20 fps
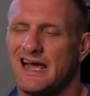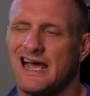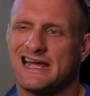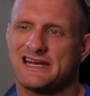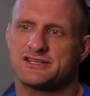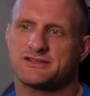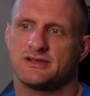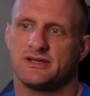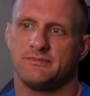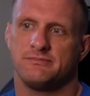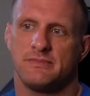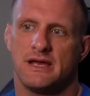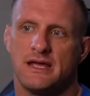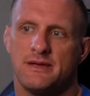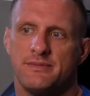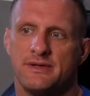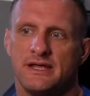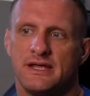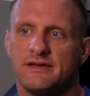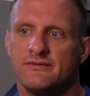Actually,
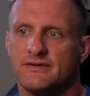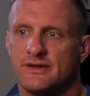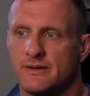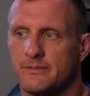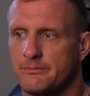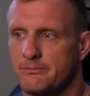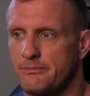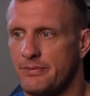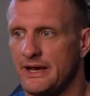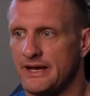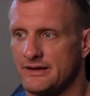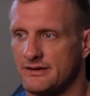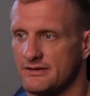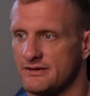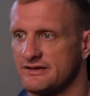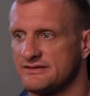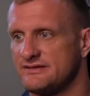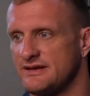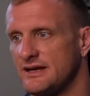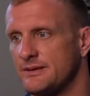maybe even a
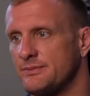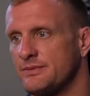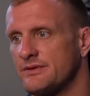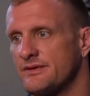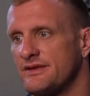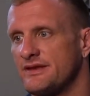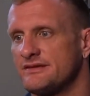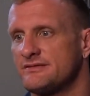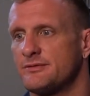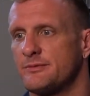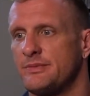better example of this